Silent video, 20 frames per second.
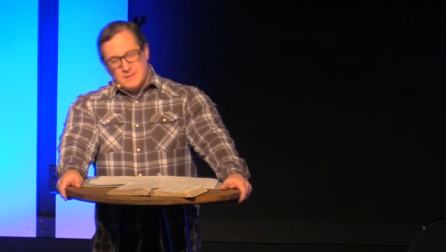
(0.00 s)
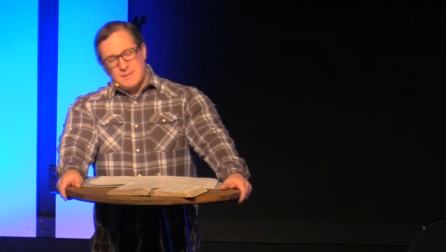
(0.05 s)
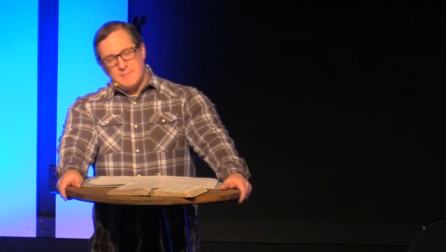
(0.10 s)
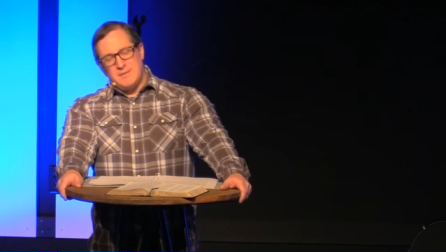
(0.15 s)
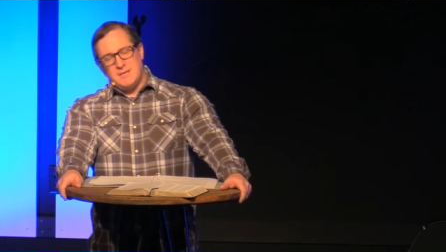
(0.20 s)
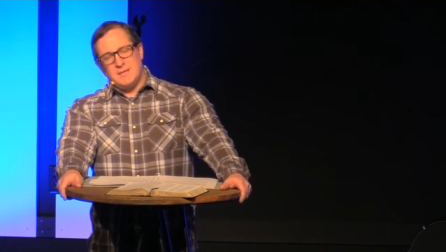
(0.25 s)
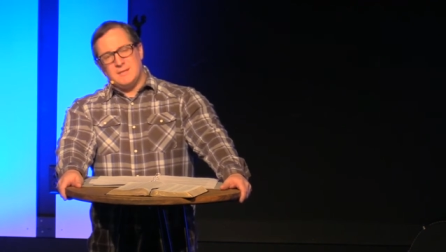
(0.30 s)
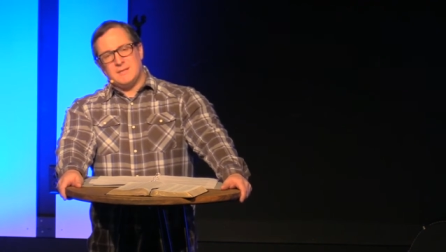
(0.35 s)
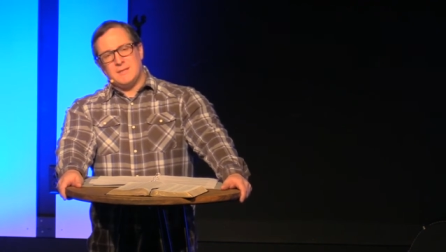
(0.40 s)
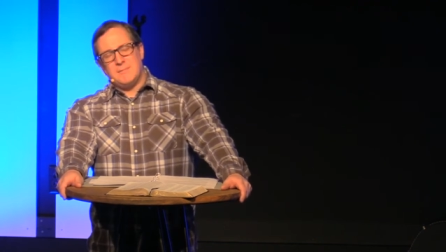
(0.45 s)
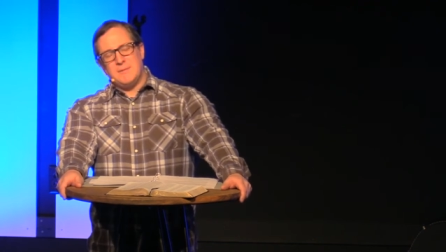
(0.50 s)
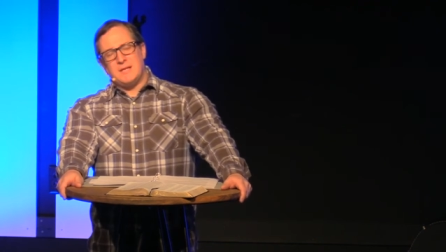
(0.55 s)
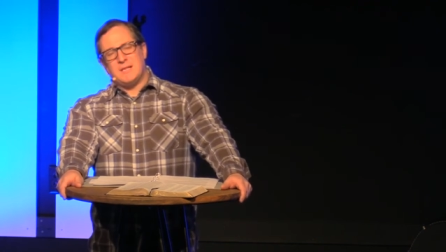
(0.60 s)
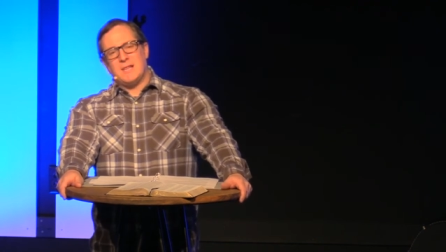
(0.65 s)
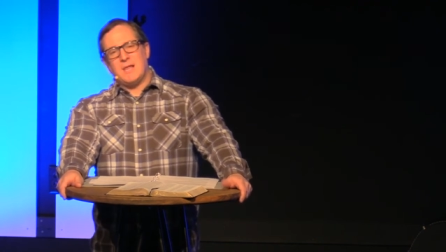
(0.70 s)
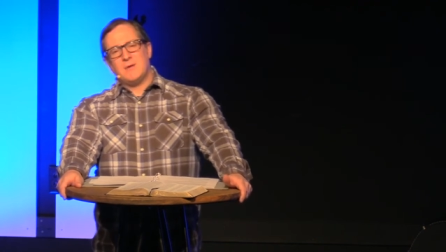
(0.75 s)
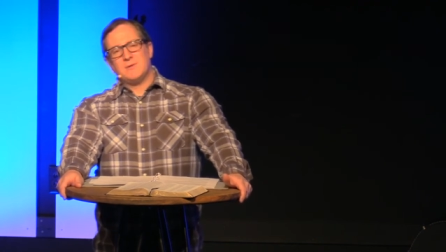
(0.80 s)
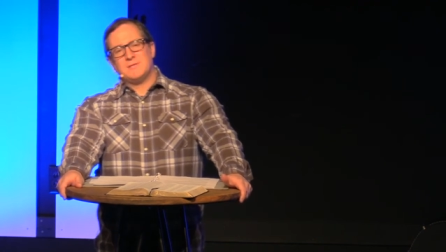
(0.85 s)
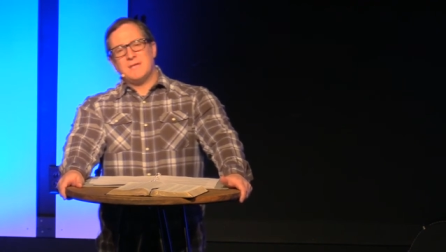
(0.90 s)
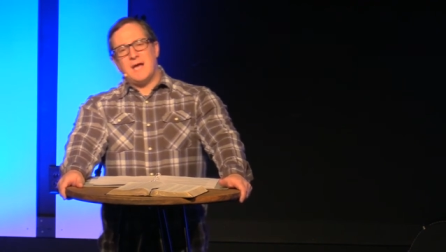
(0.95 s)
Let me
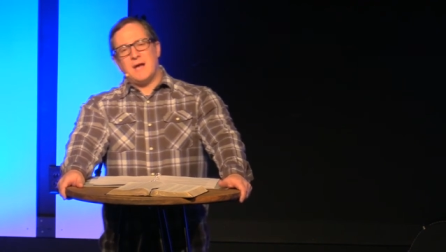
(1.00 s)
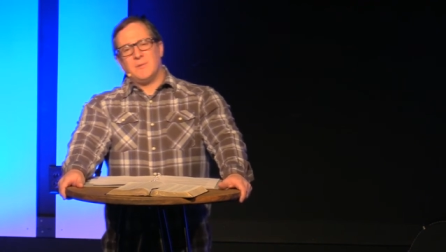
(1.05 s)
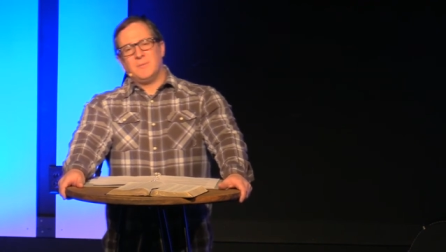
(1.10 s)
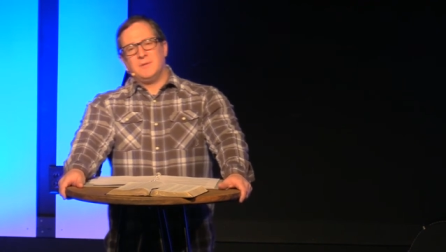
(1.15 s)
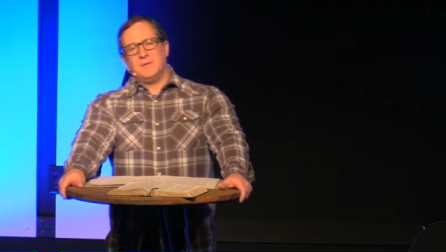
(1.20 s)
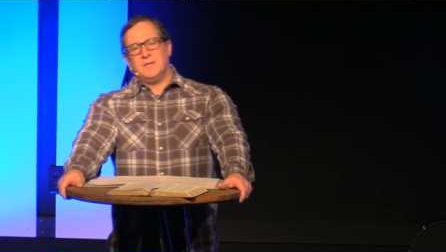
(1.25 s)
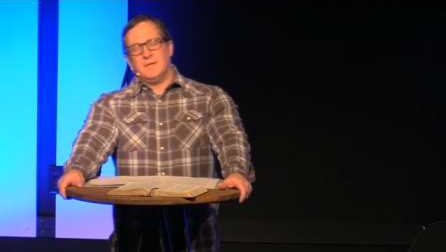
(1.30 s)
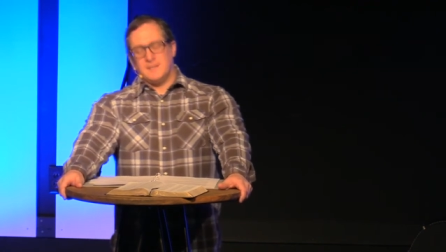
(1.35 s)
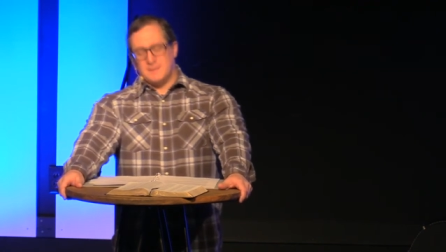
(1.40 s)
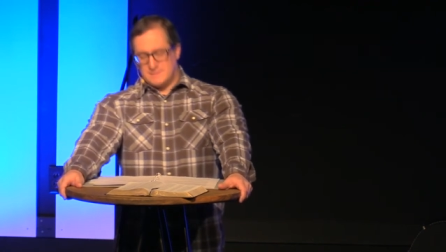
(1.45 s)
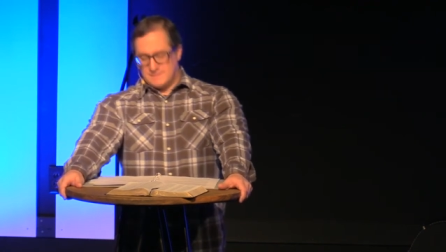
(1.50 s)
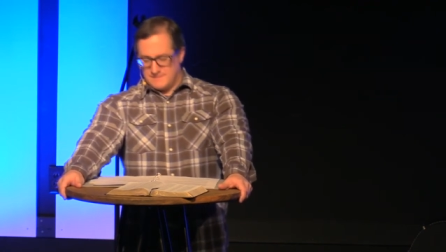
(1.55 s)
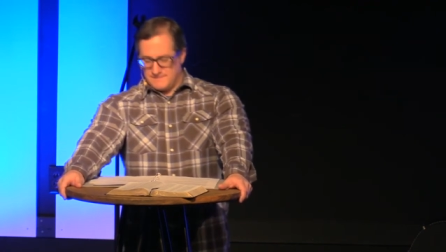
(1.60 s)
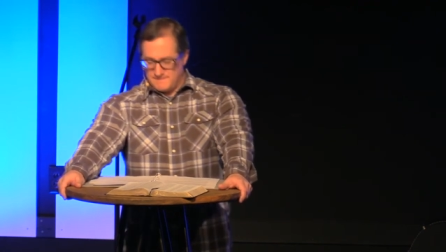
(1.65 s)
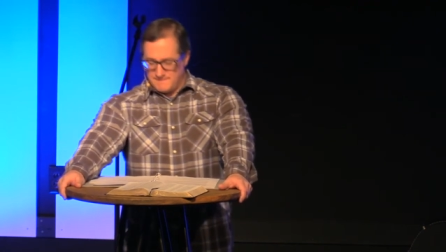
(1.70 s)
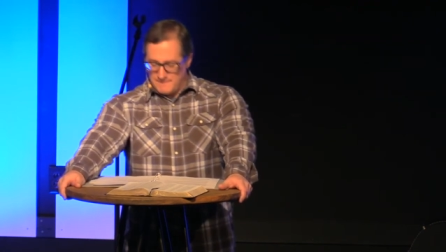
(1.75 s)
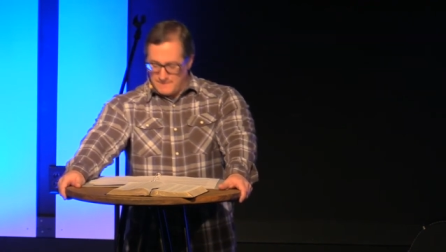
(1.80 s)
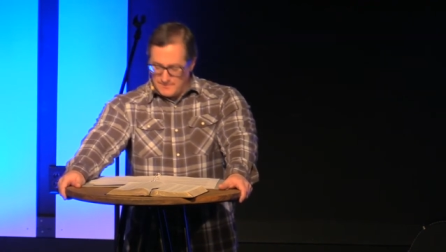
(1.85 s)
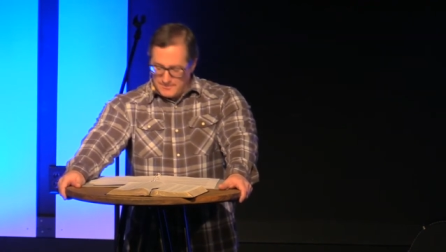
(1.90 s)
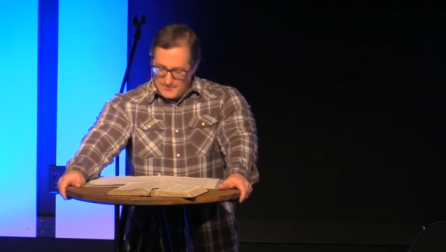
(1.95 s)
close out with this.
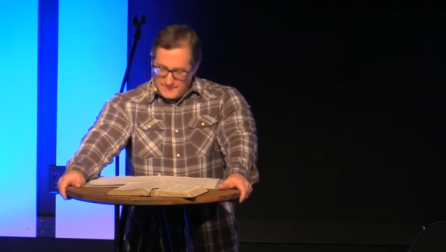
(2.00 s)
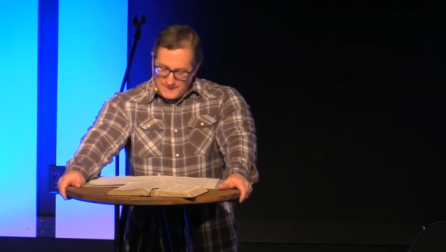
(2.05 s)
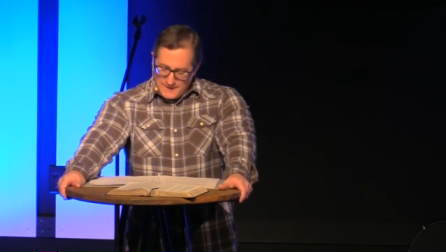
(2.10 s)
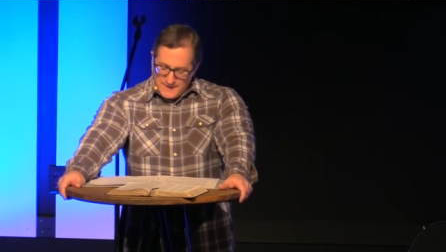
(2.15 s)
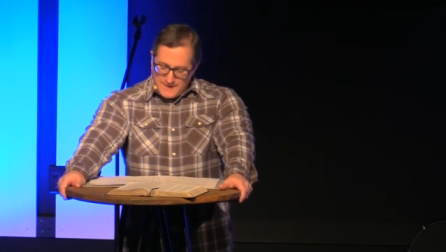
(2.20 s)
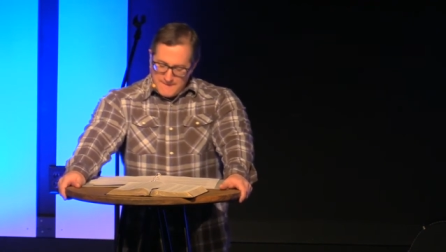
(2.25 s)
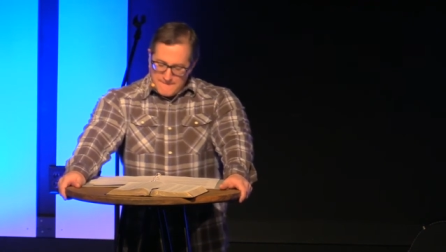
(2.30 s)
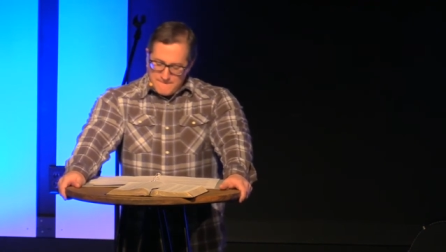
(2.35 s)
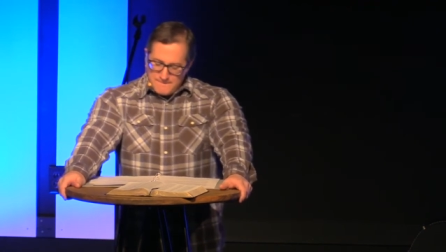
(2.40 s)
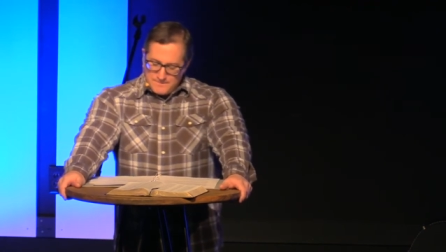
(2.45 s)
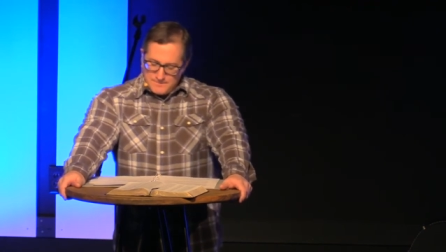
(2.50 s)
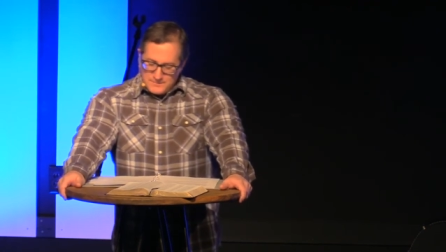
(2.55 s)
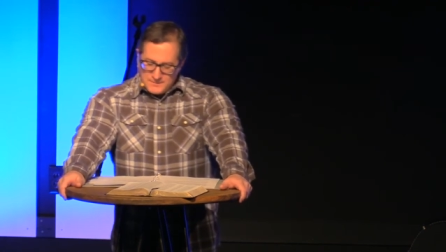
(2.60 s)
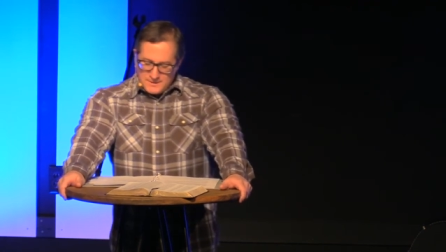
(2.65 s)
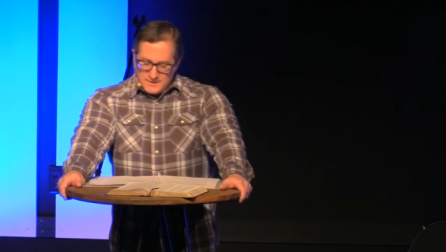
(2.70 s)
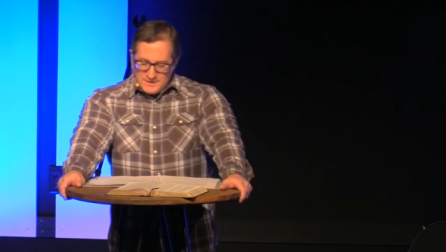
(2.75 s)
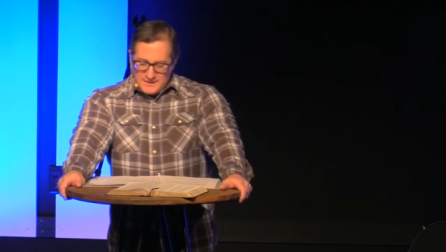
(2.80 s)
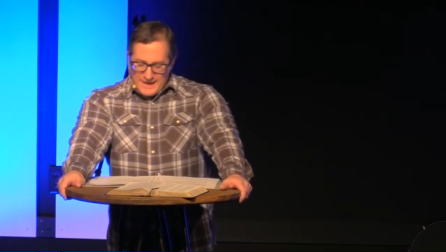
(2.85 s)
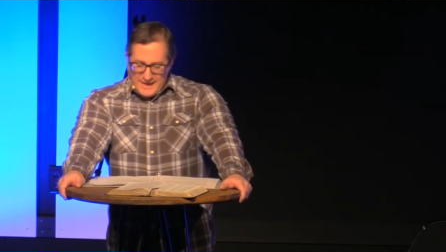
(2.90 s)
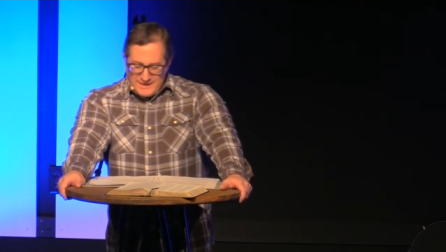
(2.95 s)

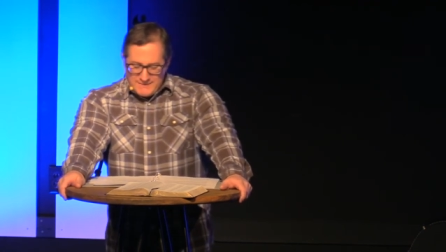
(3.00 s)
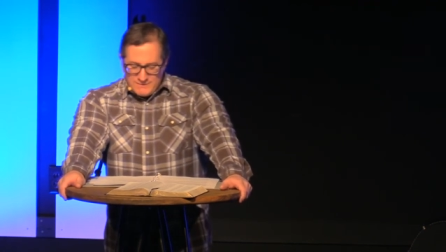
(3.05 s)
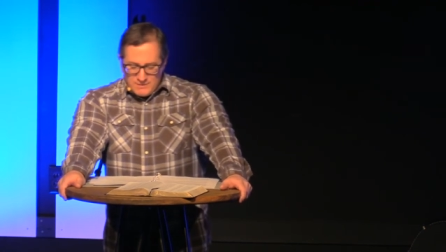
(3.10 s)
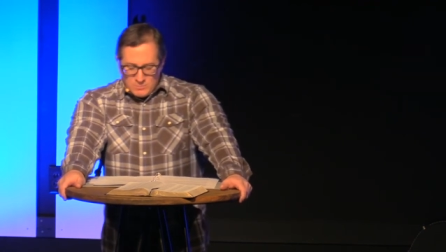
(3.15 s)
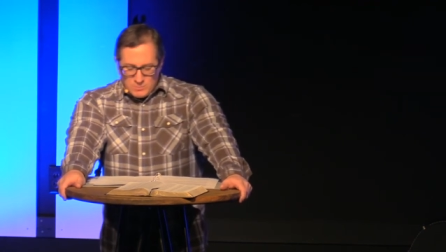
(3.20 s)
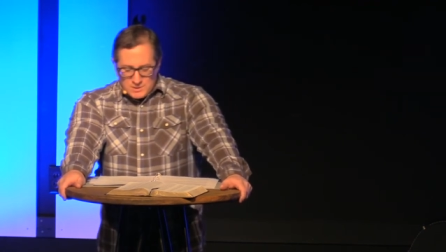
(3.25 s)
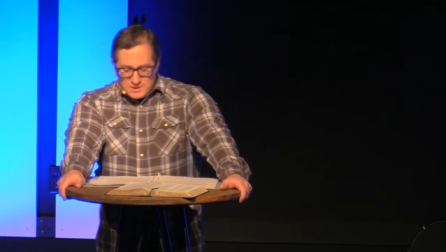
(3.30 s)
David